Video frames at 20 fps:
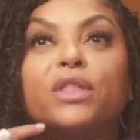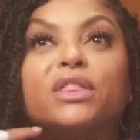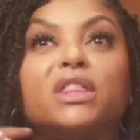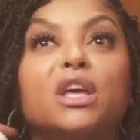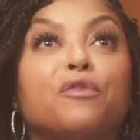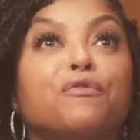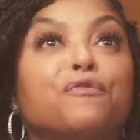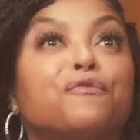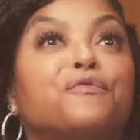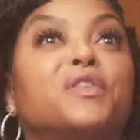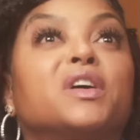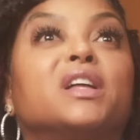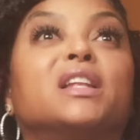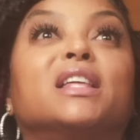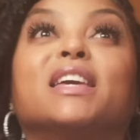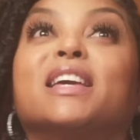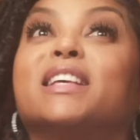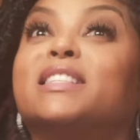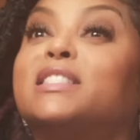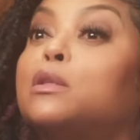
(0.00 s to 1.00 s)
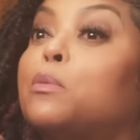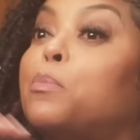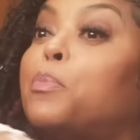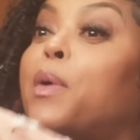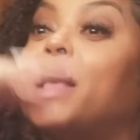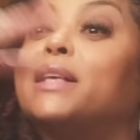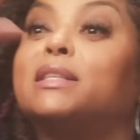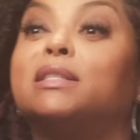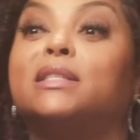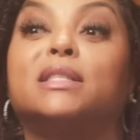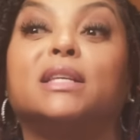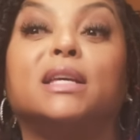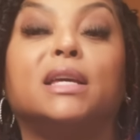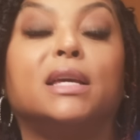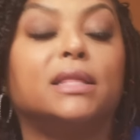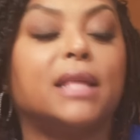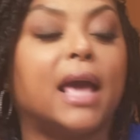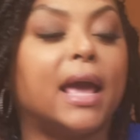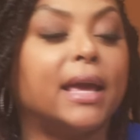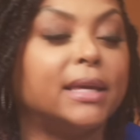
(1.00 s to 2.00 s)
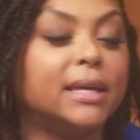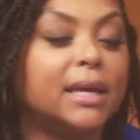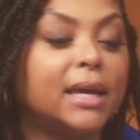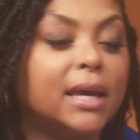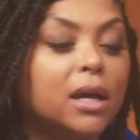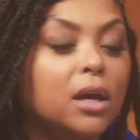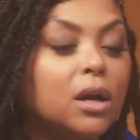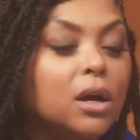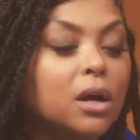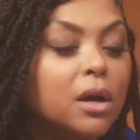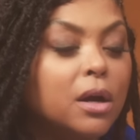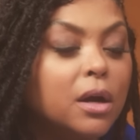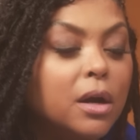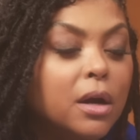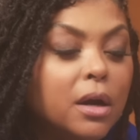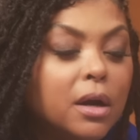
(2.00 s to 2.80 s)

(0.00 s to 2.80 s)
what they're feeling is the best thing that year.